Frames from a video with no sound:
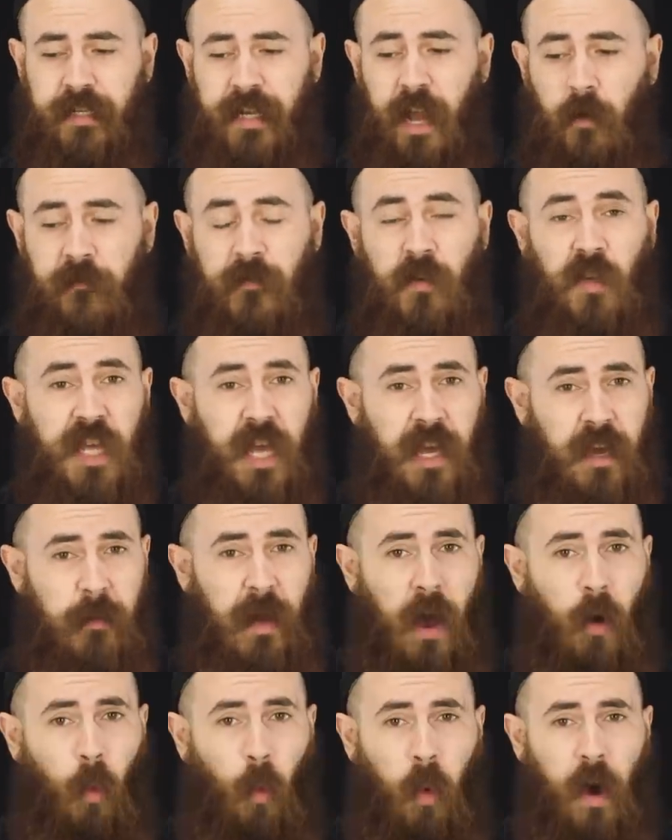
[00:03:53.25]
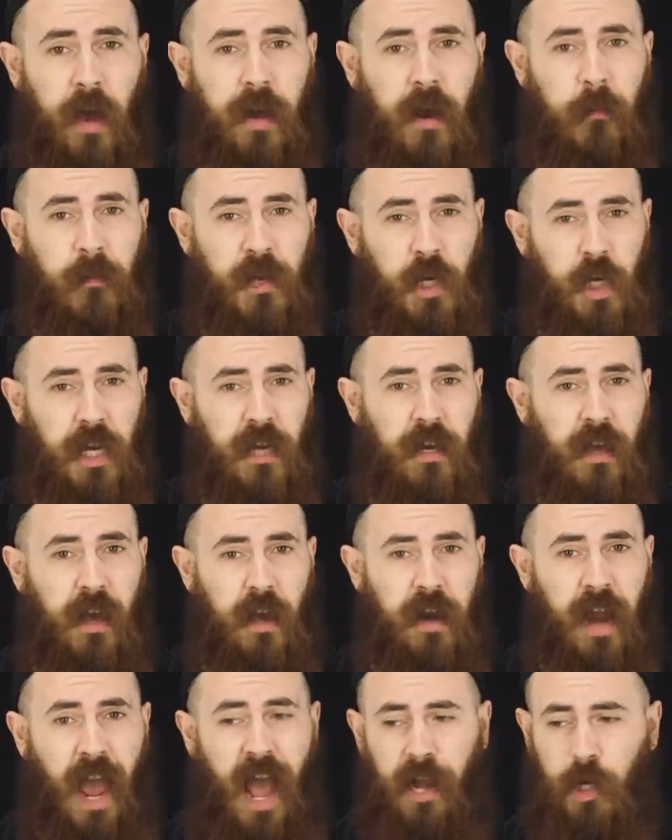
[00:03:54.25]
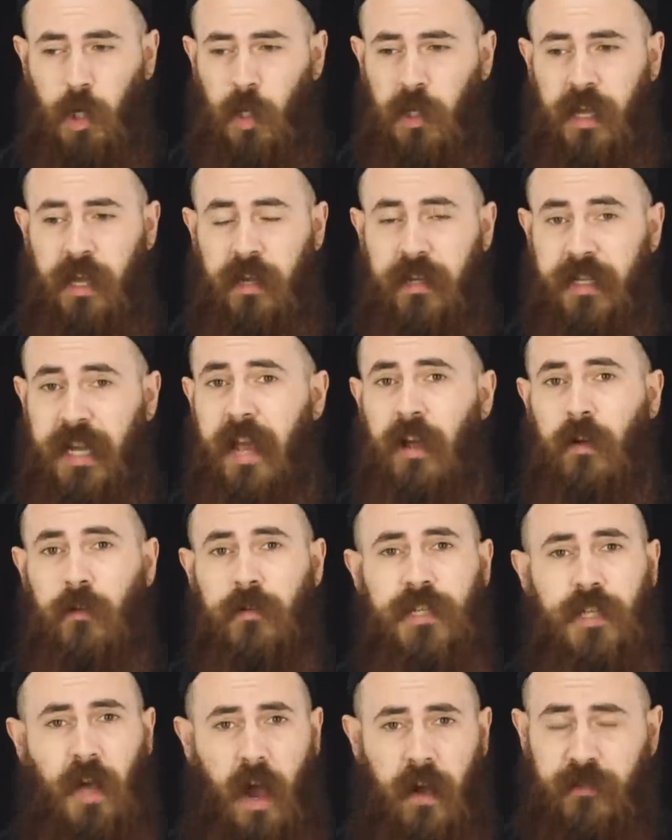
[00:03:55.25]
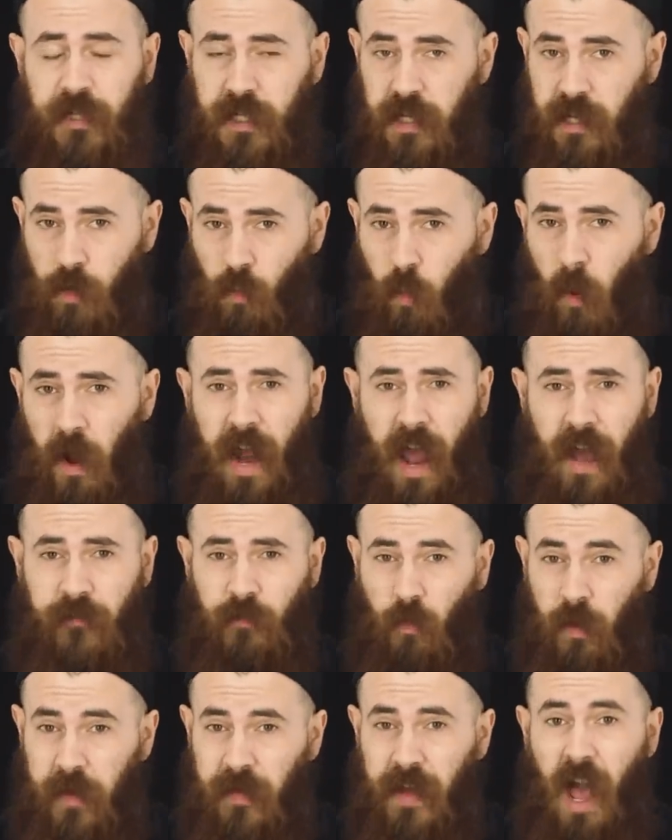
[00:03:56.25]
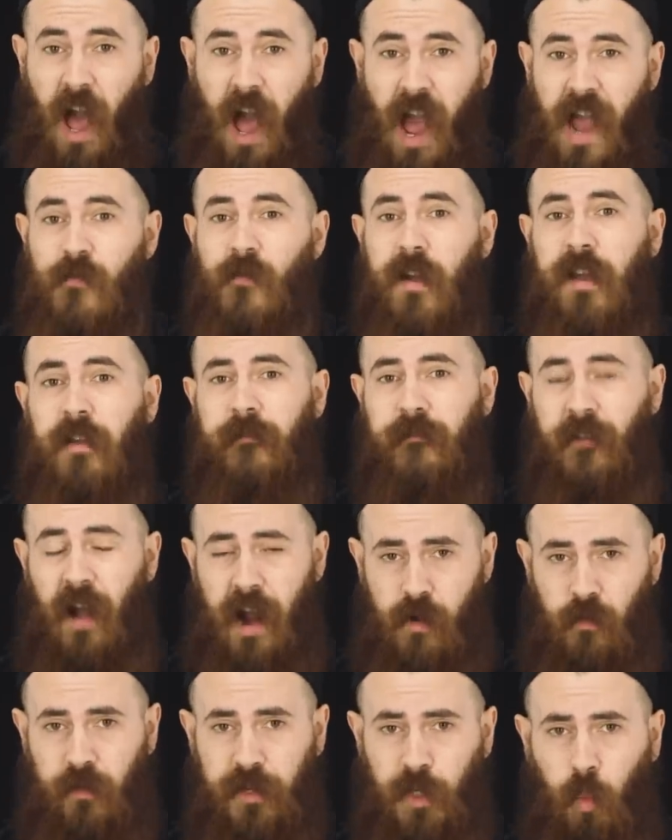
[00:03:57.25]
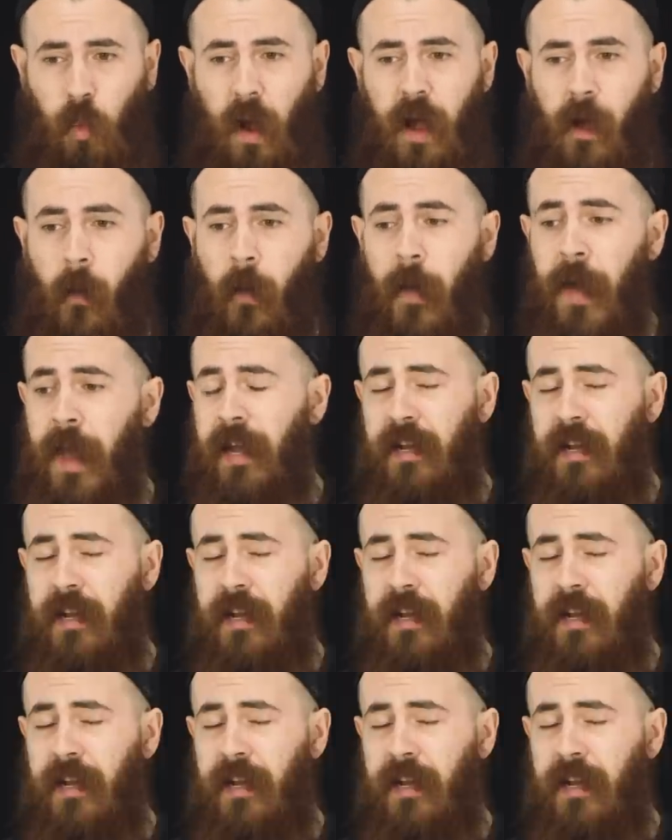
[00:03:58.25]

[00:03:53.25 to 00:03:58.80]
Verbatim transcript: Now, if you think about what a machine gun actually entails, obviously you want to have a really high rate of fire as well.